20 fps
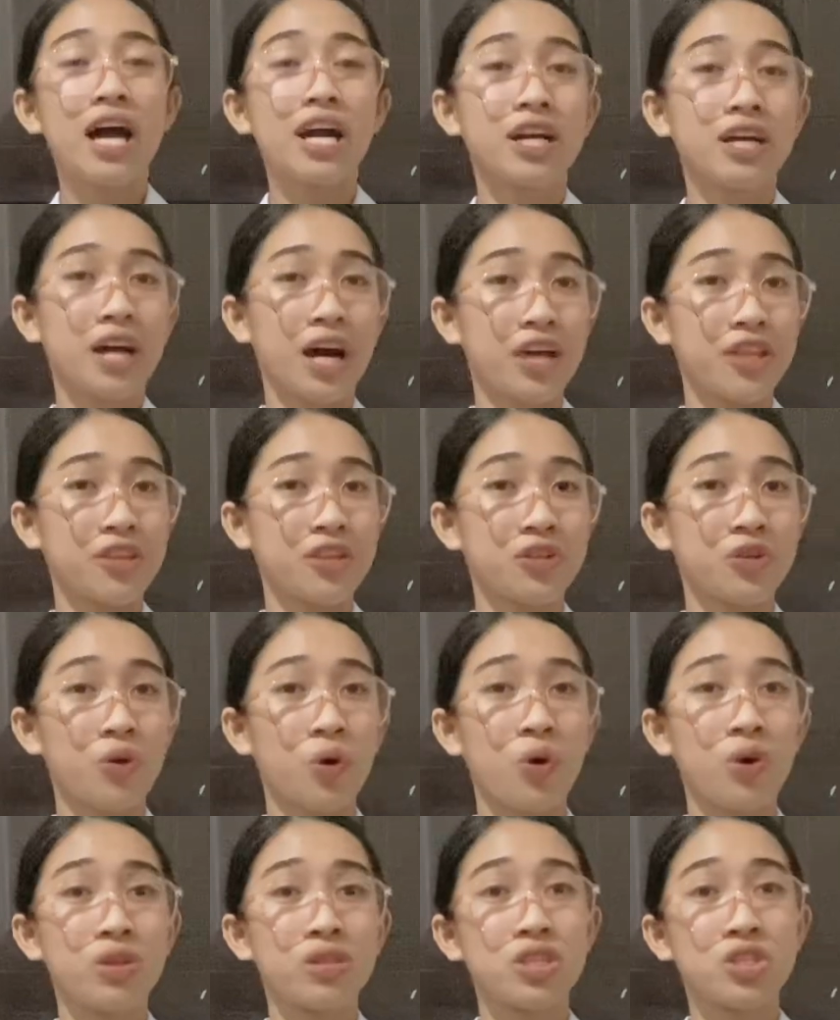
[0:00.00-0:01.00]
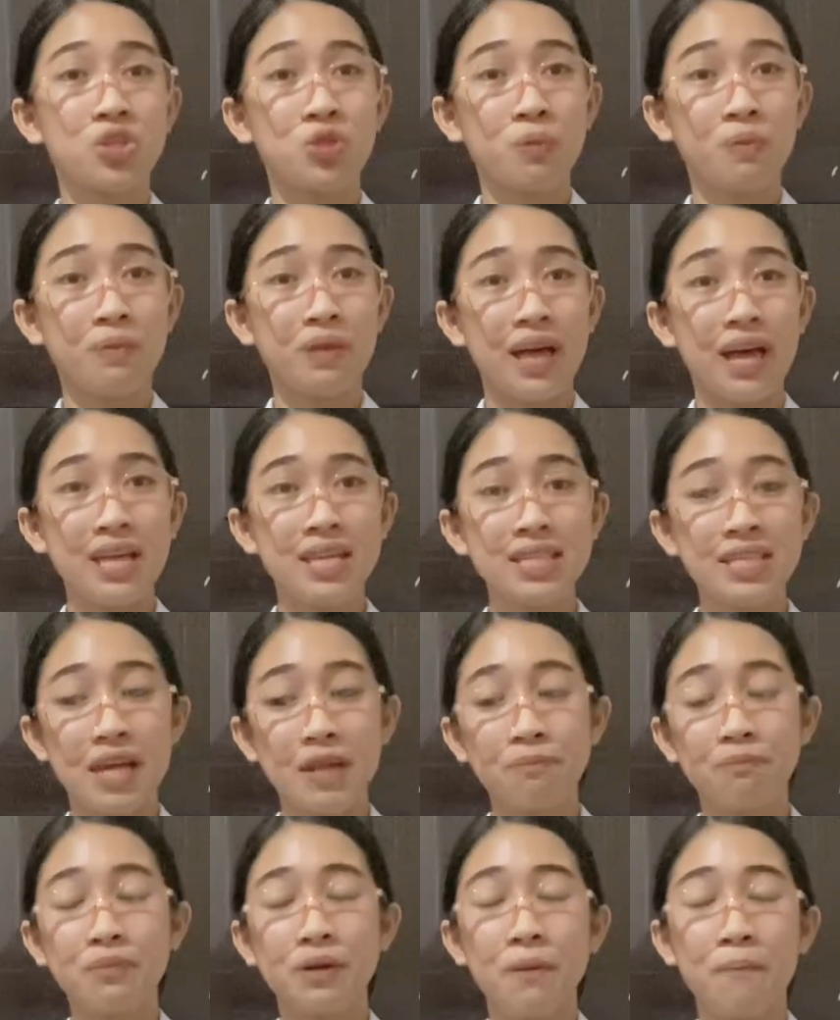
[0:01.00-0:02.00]
gather all the supplies
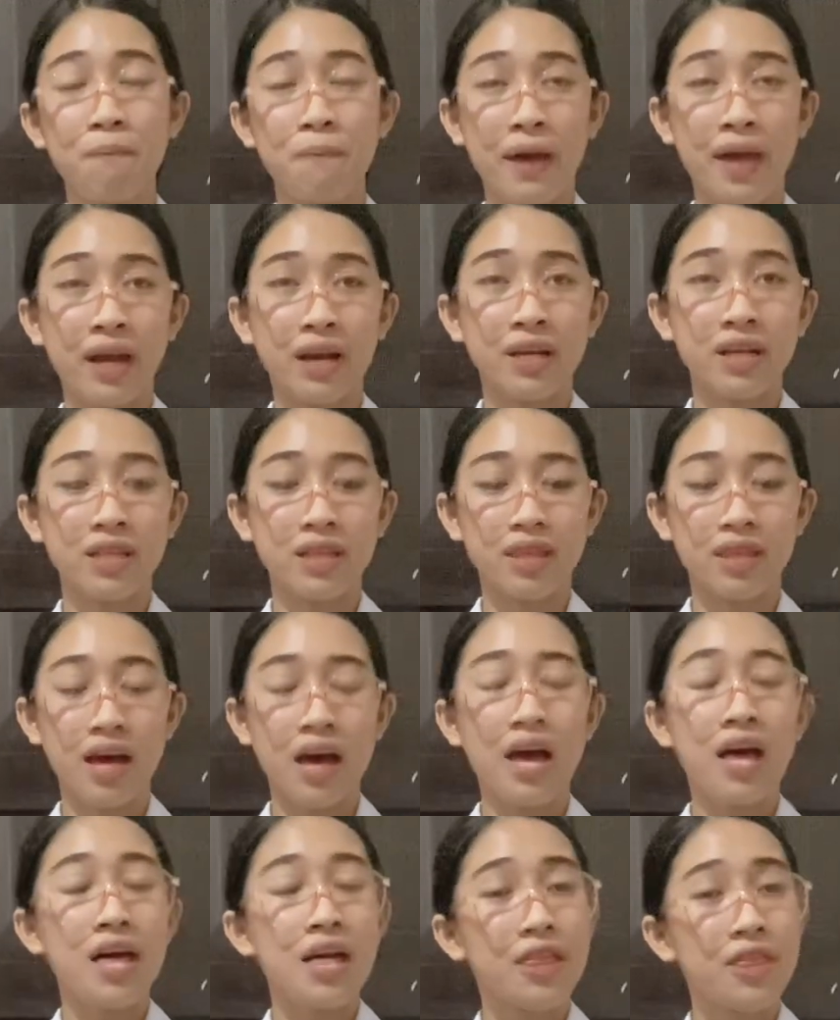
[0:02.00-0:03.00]
and prepare the